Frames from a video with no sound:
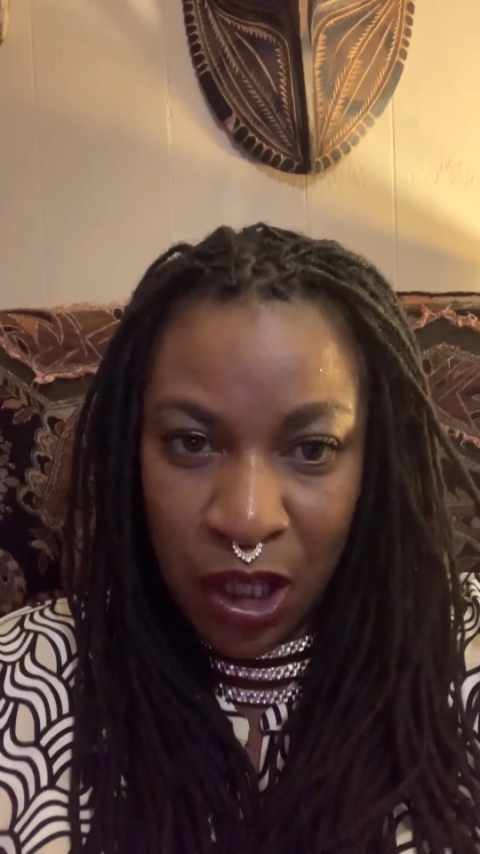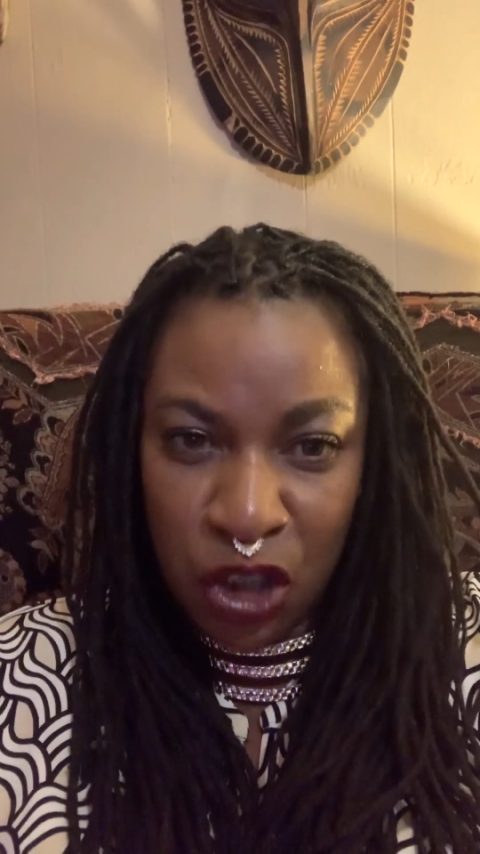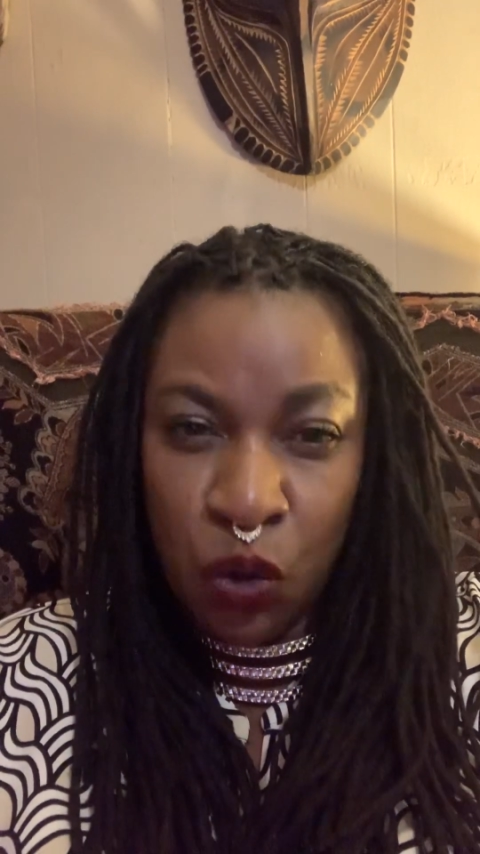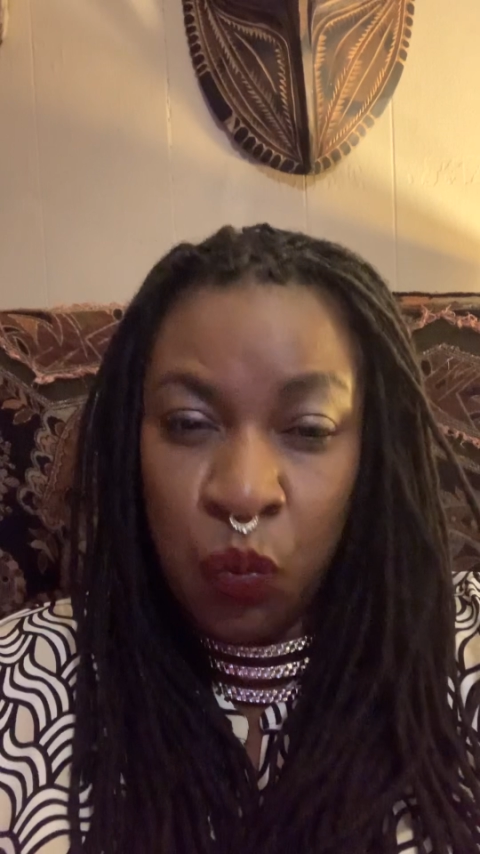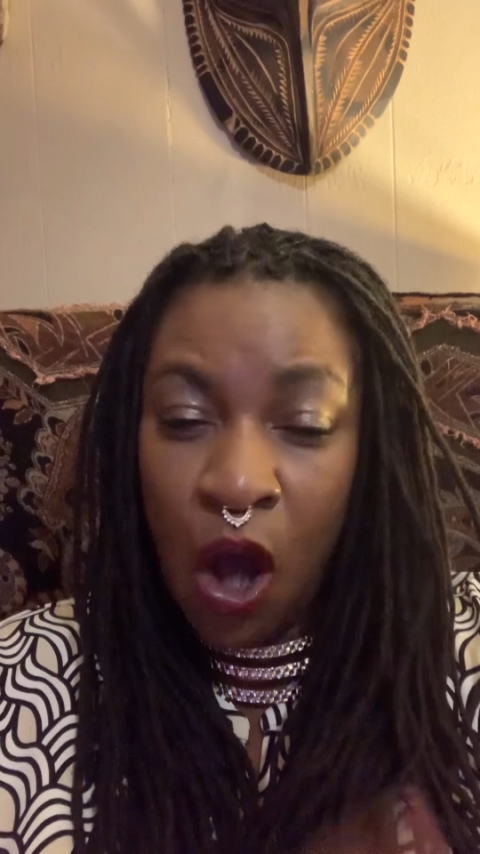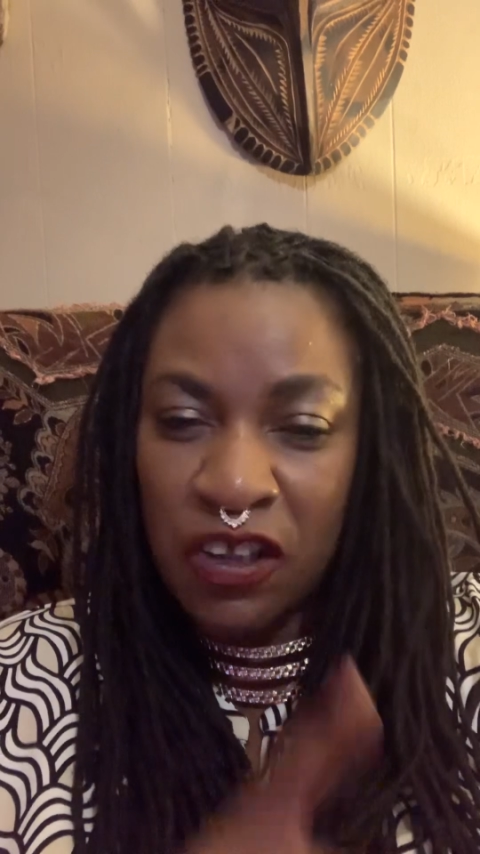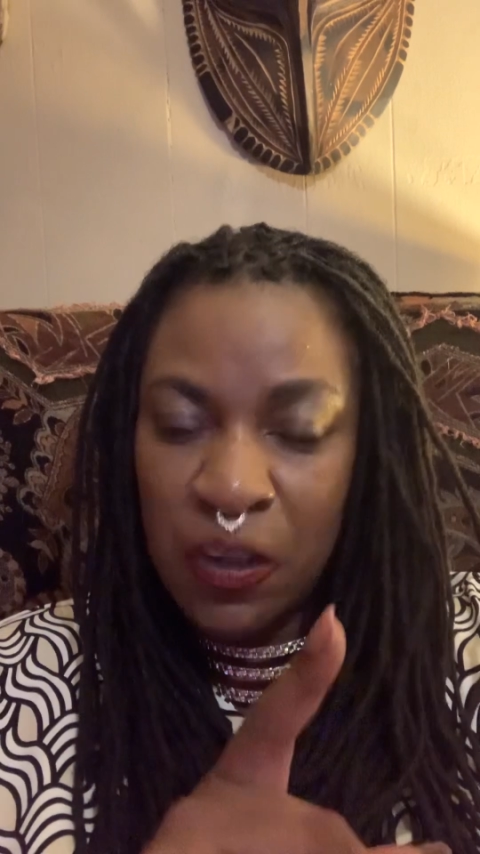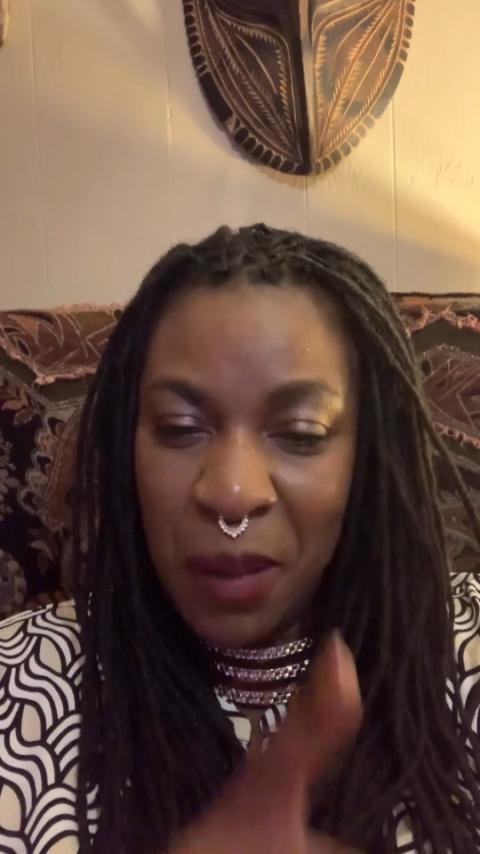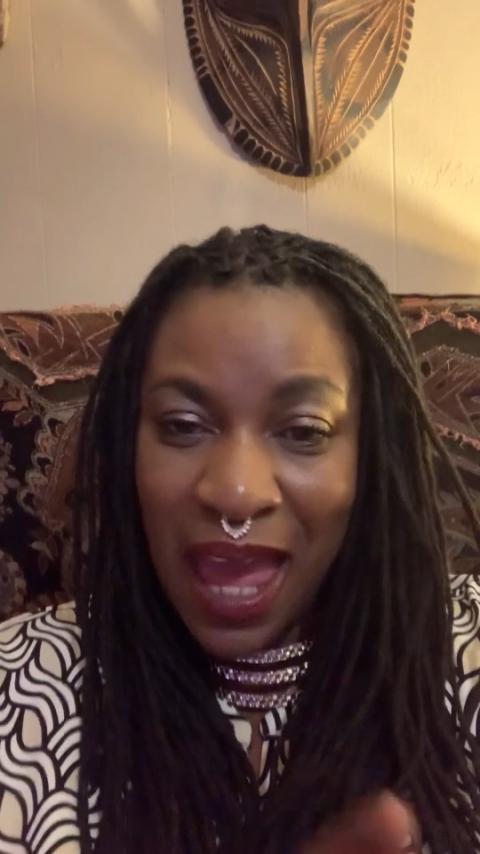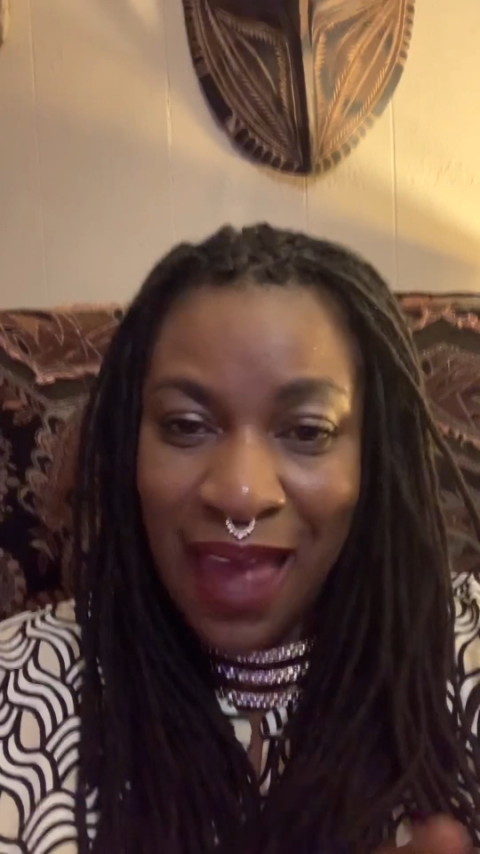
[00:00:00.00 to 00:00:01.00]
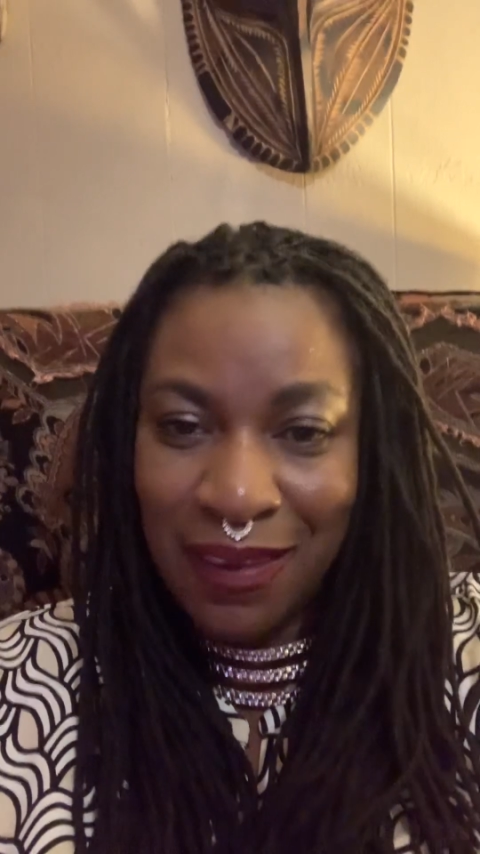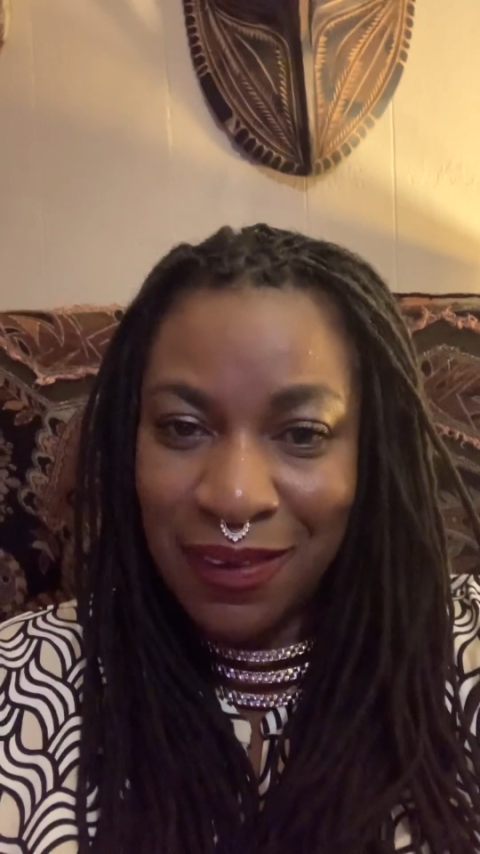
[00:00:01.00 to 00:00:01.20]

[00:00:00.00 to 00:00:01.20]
to walk the path.